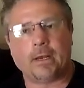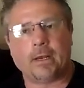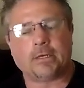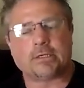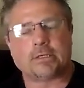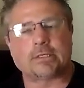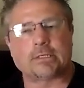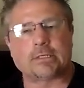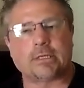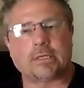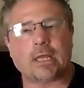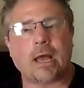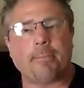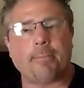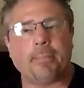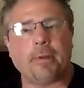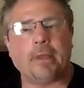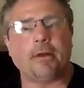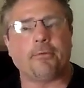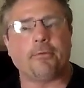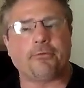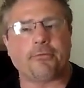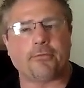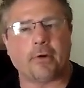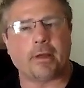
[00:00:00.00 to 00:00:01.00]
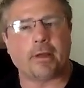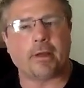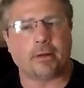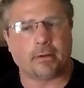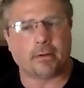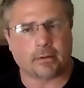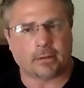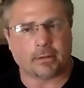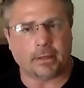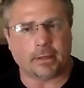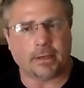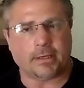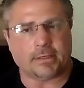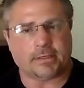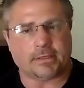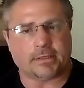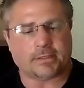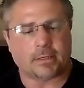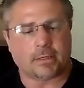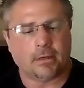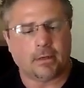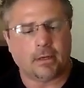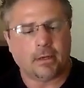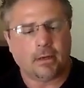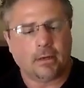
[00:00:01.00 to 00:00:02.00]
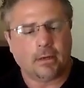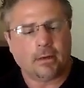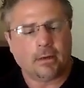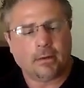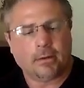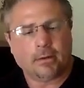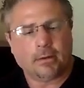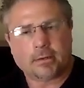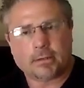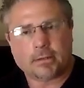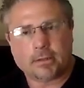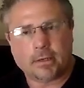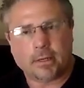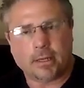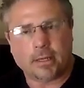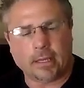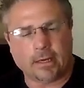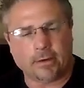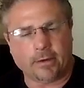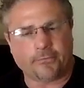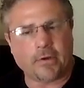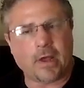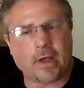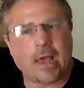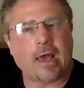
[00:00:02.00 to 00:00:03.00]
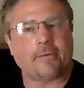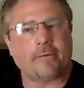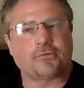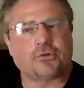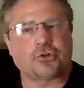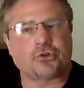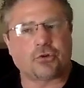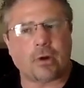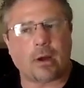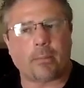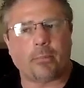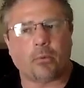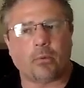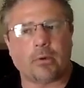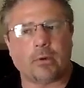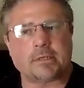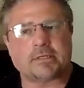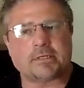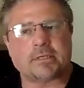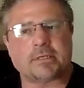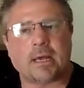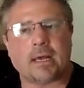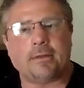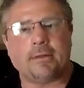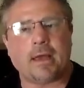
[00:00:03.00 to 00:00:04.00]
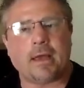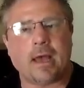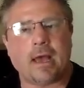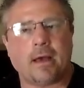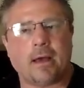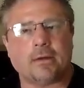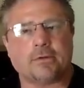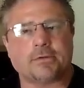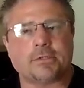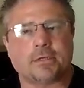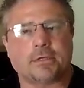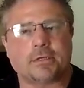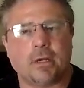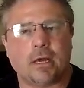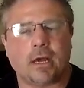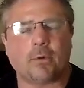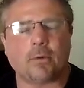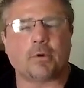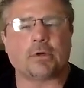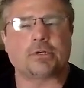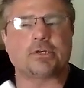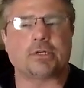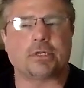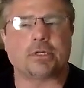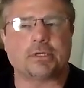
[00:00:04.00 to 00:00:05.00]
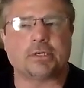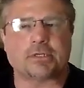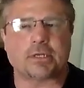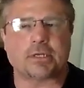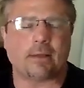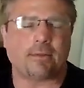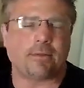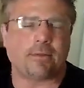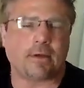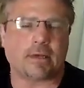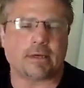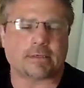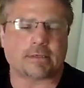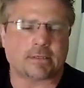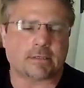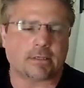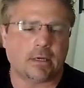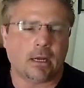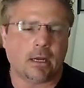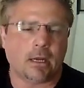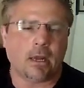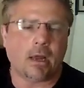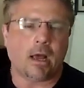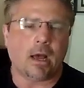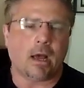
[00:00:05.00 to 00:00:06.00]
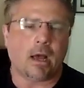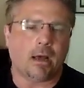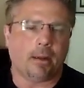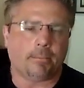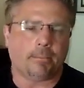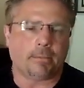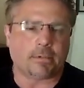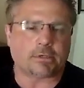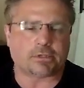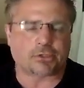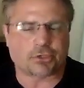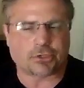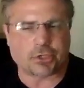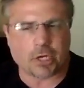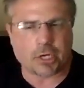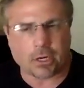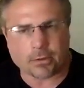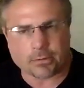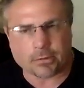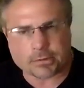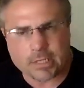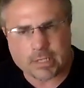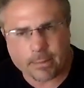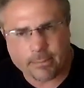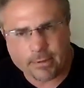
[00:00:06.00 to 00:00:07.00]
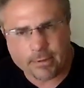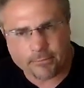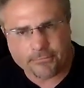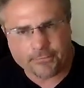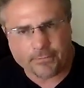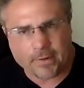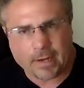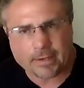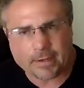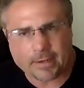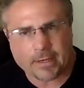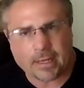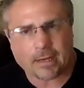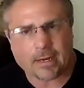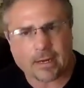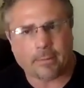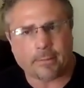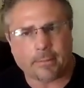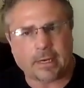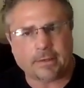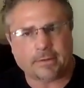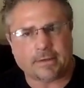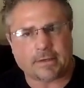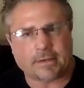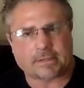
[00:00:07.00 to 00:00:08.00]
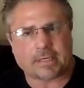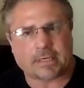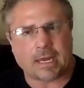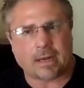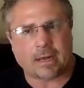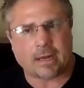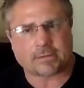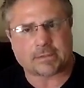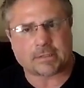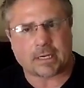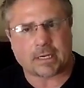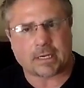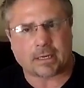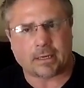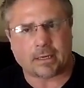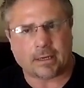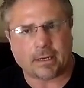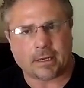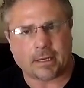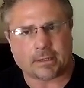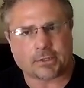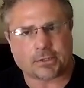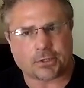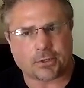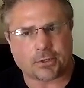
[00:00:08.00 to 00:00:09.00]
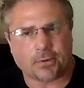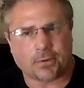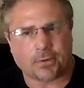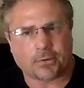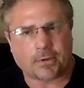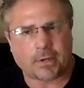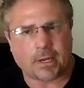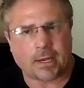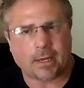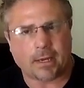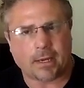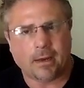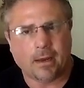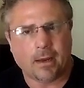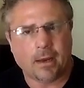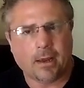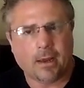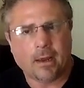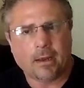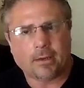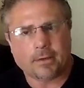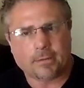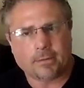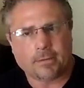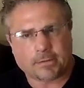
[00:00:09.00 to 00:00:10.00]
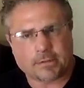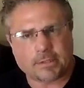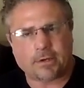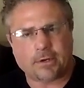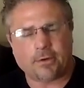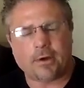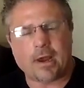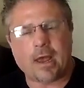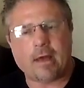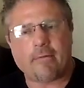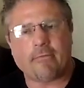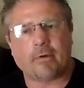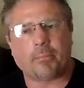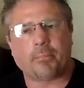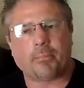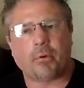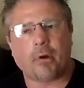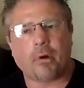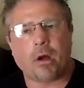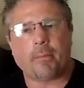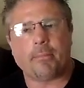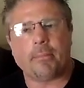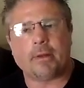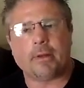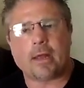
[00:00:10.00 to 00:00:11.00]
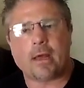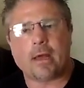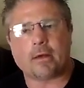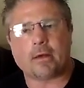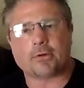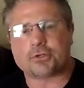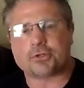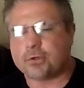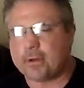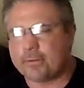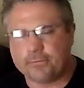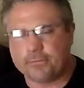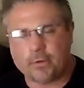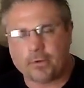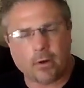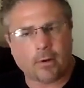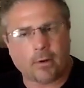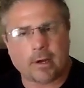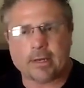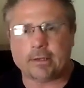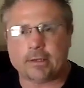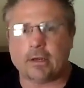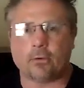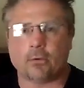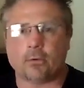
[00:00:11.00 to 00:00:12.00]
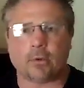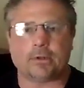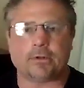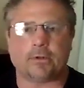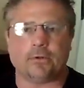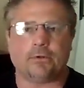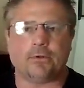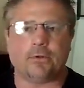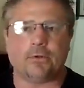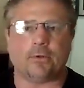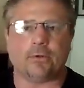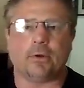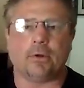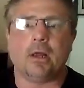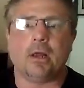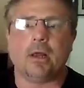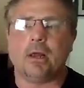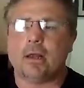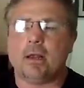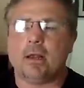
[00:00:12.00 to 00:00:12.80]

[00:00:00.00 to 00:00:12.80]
Stop being afraid of the leads. And if you have trouble inside the house, I want you to say this. Mr. Jones, I'm going to find out how many discounts I can get you, okay? Say you're having a problem in the house. You have no idea what to do.